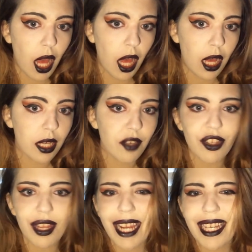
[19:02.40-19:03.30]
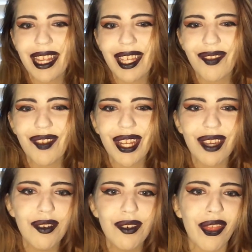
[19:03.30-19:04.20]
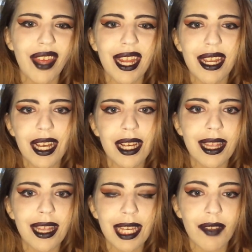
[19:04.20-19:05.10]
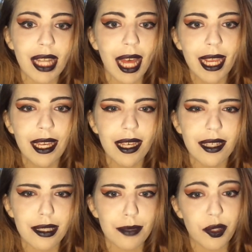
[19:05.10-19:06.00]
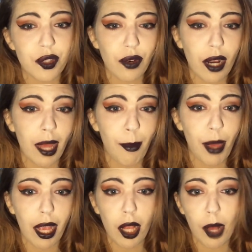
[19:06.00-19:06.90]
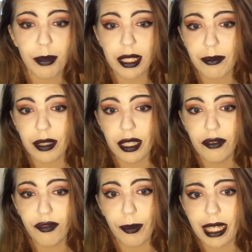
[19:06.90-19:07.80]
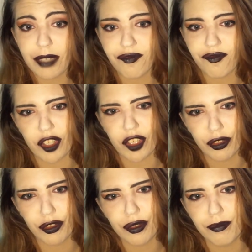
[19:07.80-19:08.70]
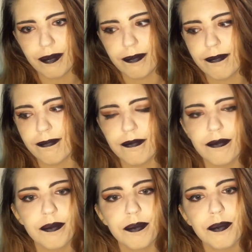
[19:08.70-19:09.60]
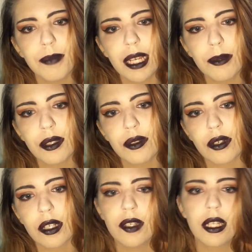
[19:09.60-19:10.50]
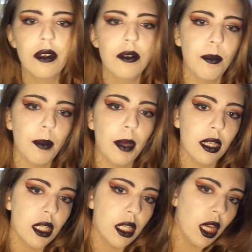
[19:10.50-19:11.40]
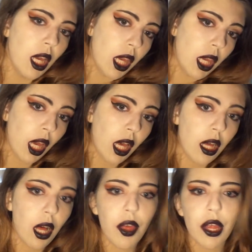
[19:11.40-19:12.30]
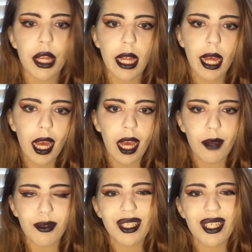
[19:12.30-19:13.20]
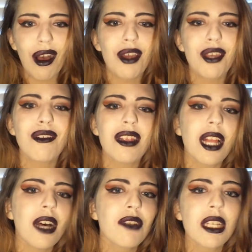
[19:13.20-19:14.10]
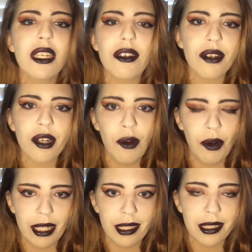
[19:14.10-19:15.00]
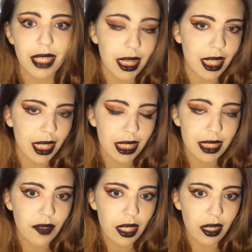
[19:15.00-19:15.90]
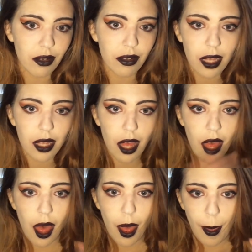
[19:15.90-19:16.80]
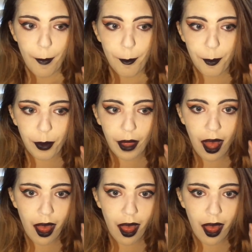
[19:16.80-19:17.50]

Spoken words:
if you liked this video, then leave a like, subscribe, and comment down below for my first makeup tutorial video. But yeah, other than that, I will see all you lovely unicorns in the next video. Bye!